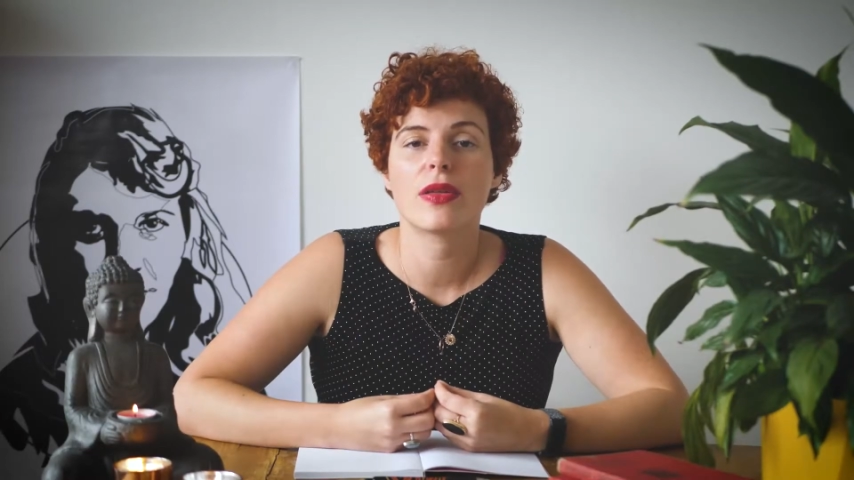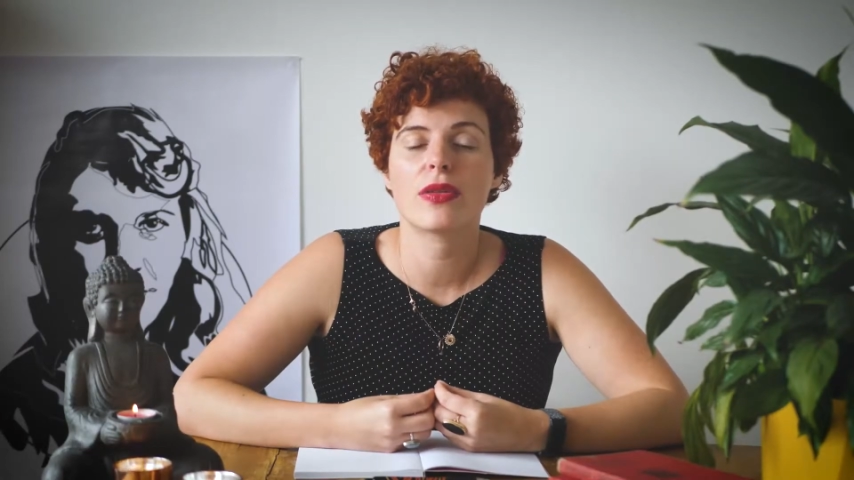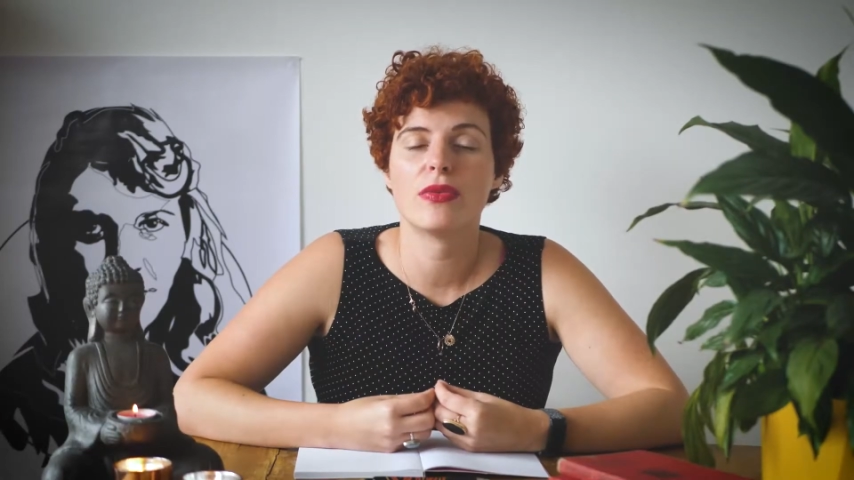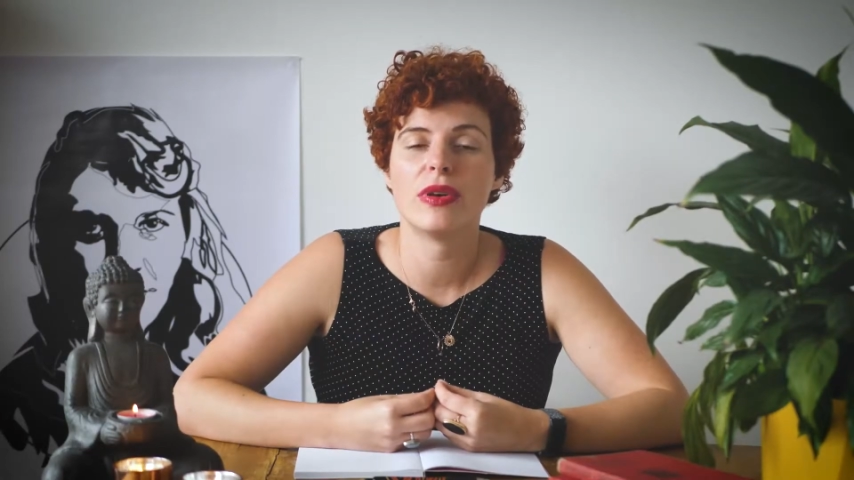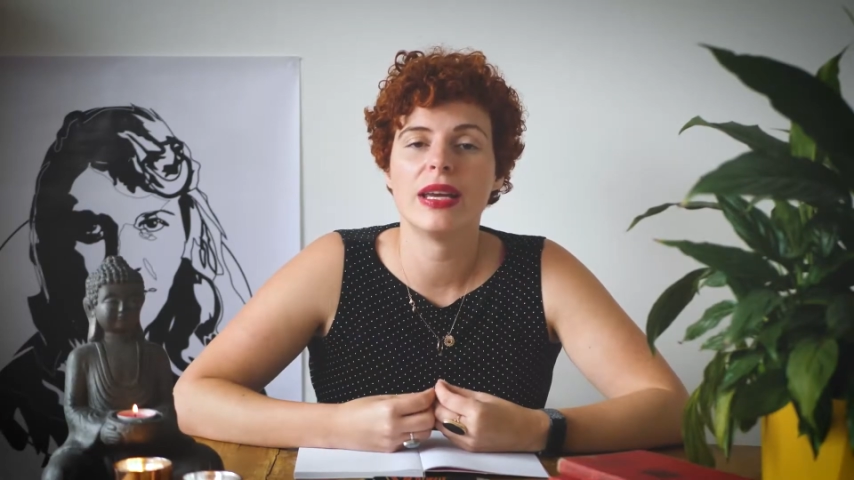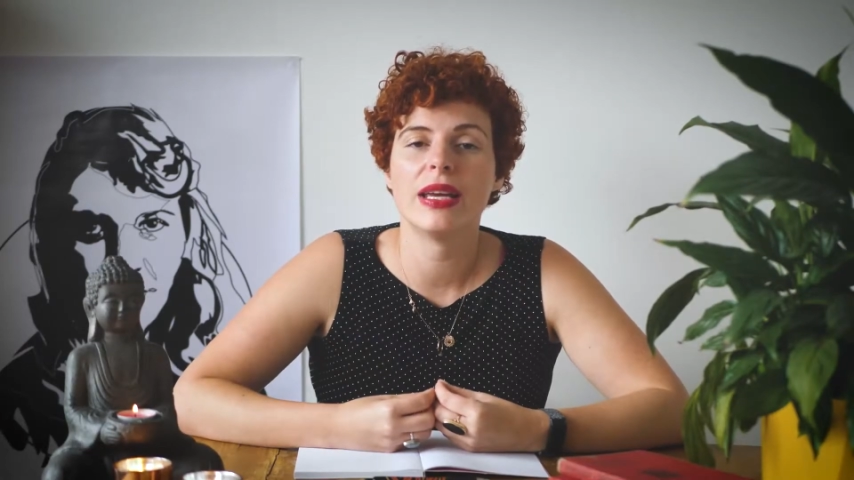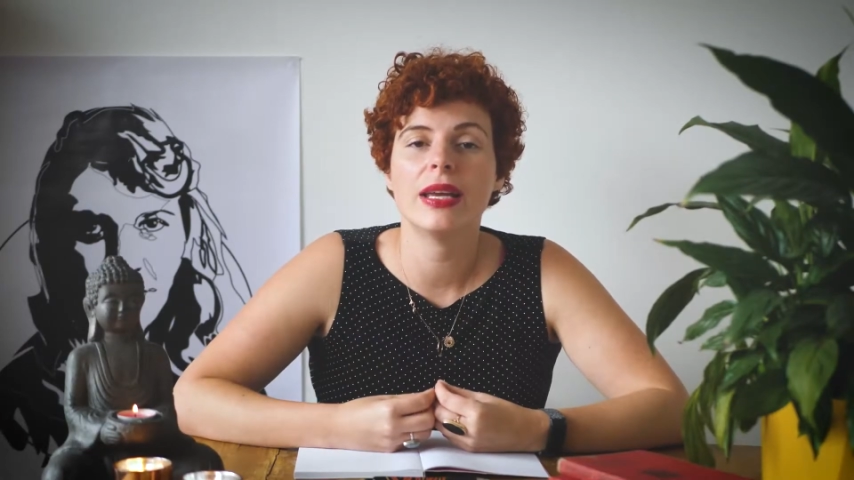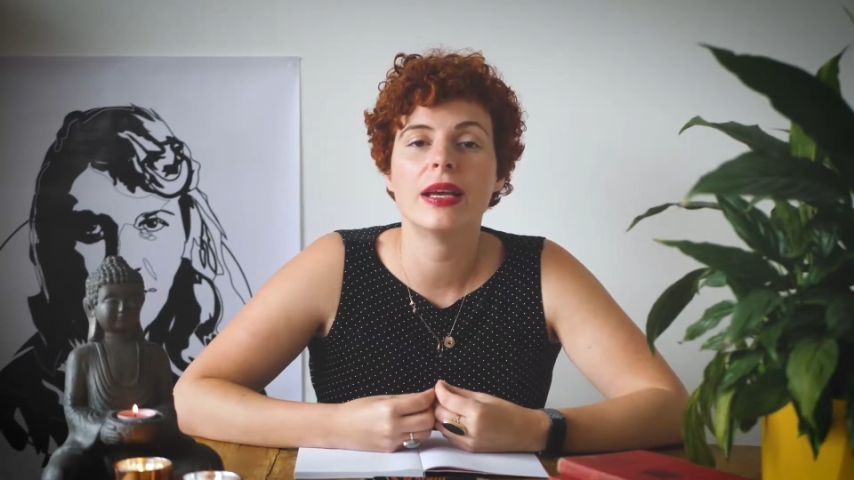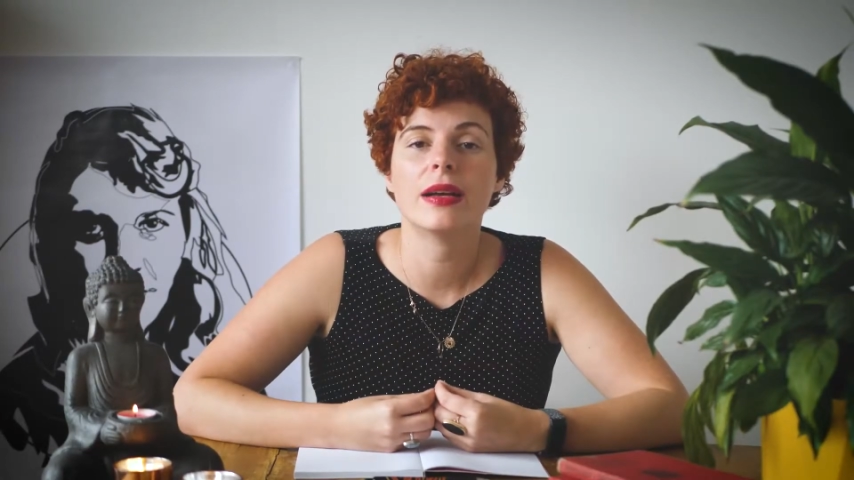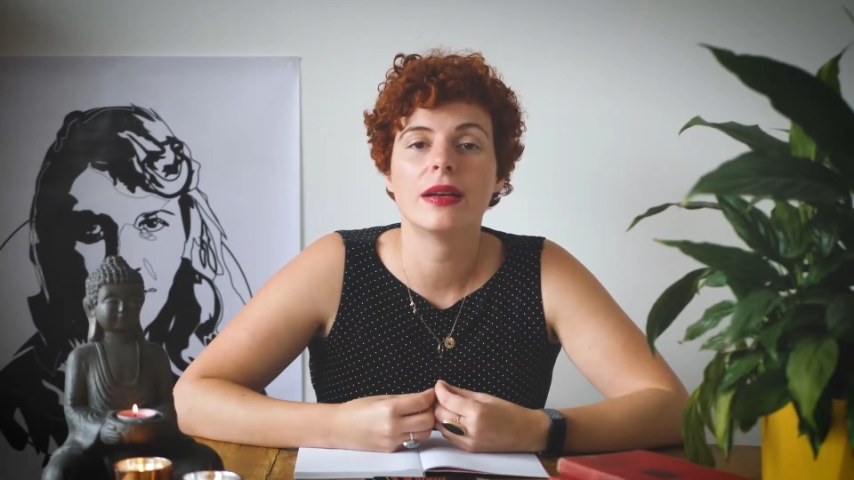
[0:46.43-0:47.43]

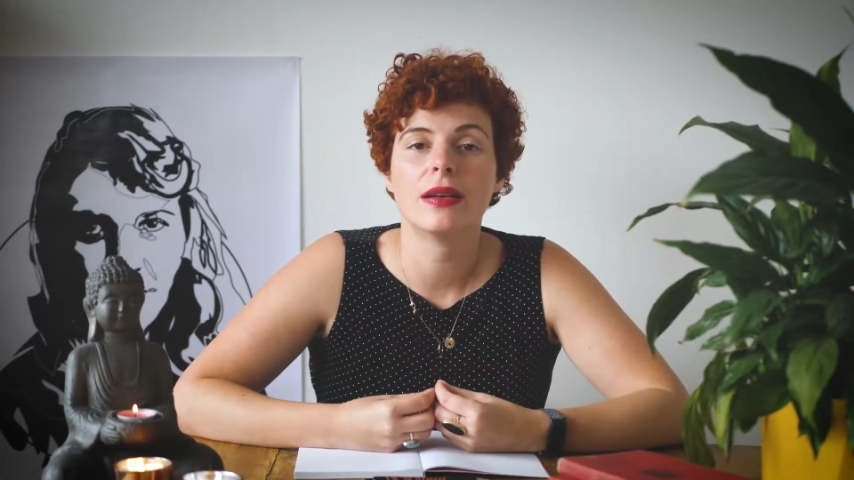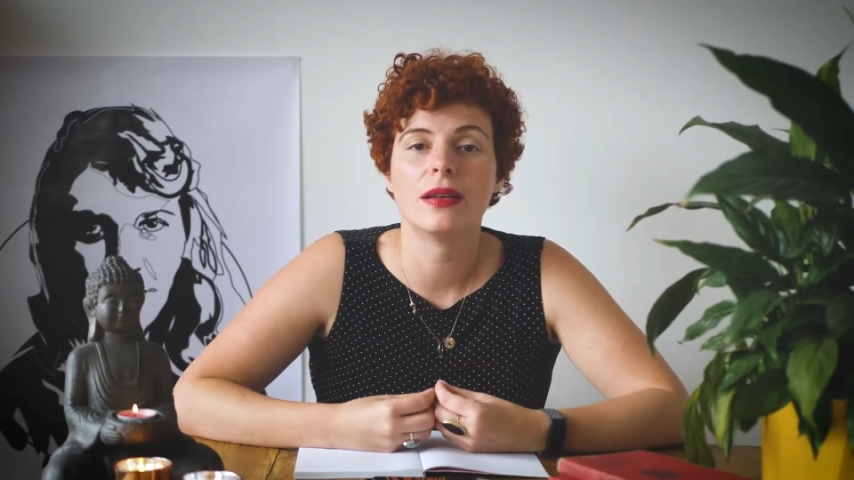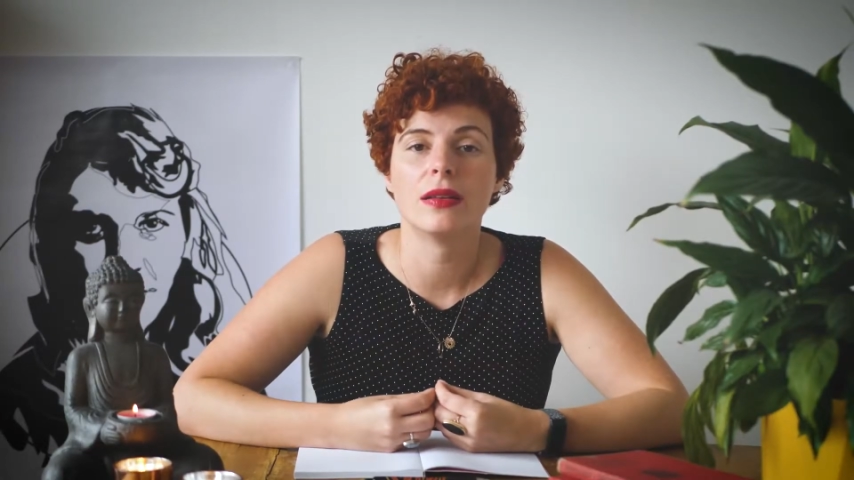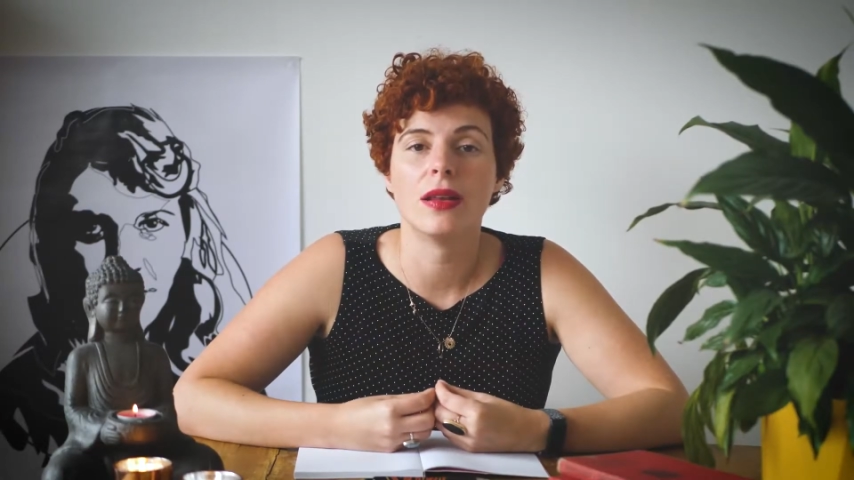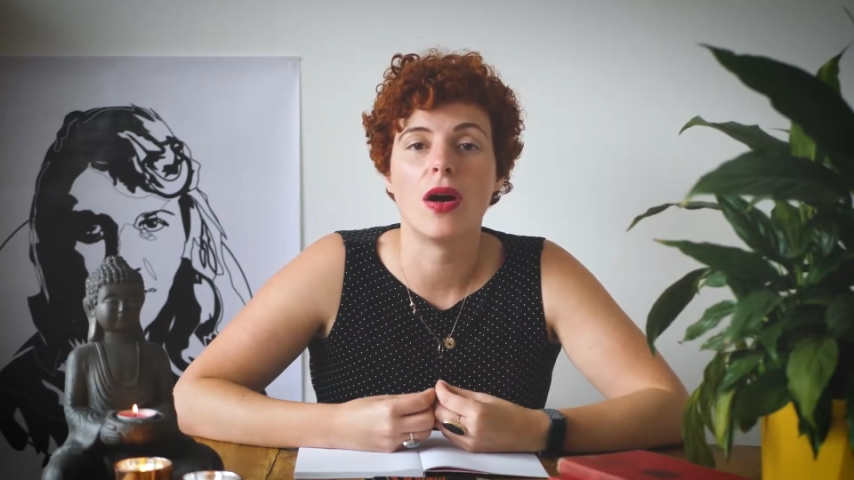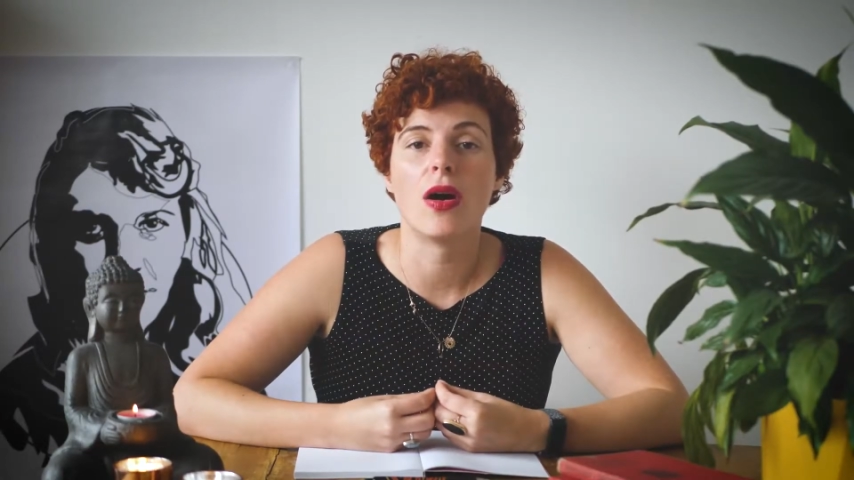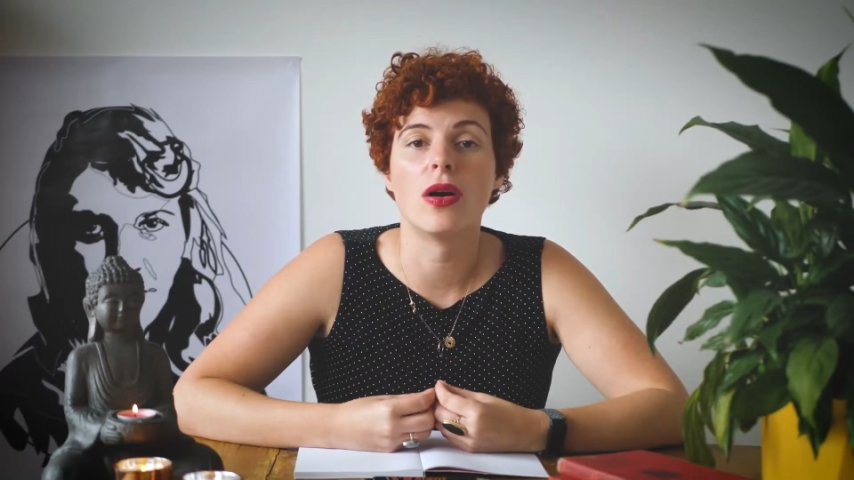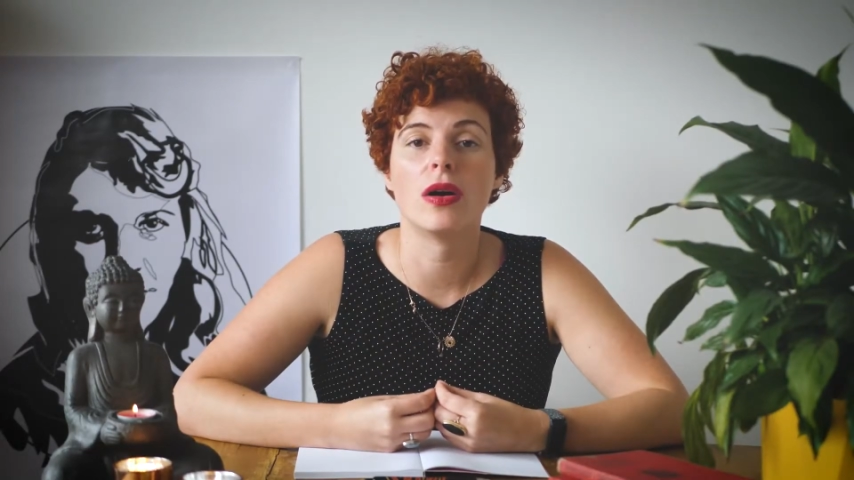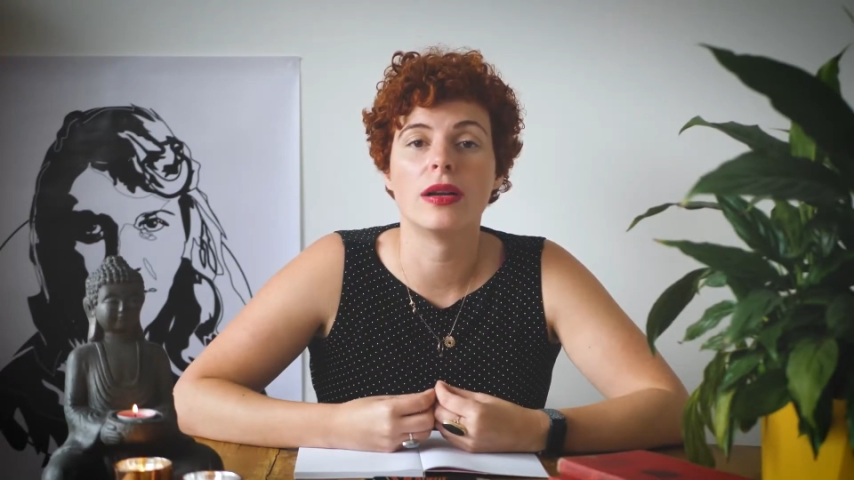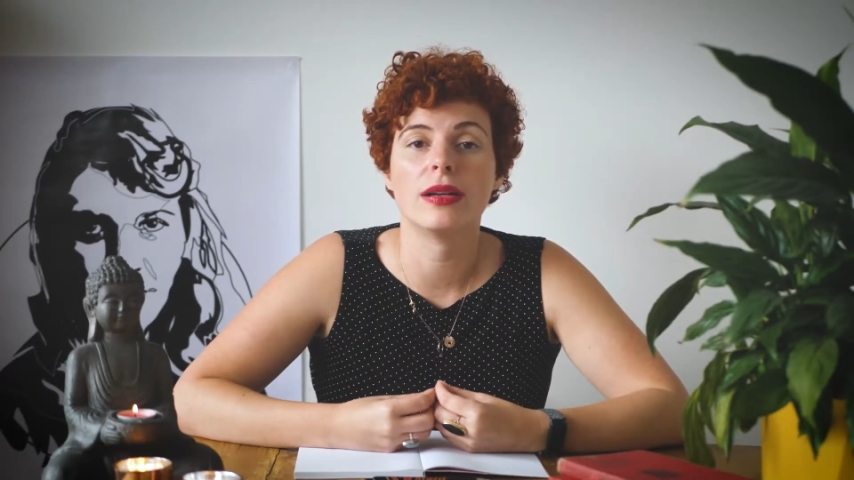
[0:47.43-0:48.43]
3
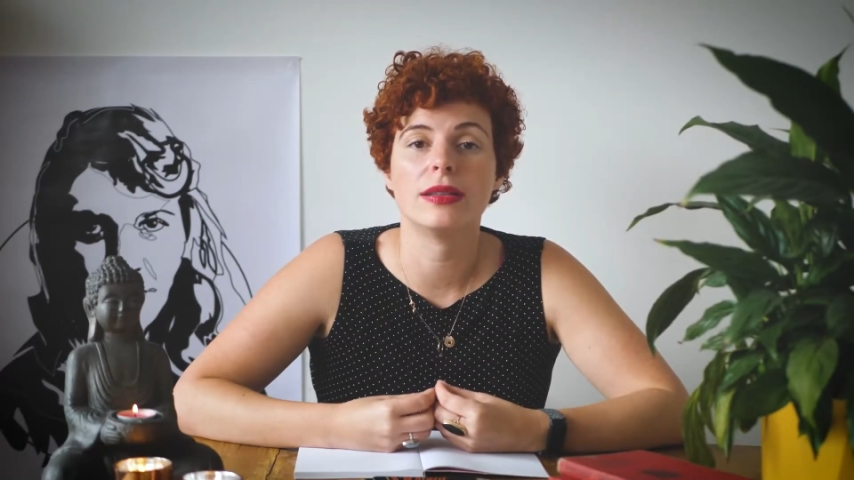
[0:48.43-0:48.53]
long,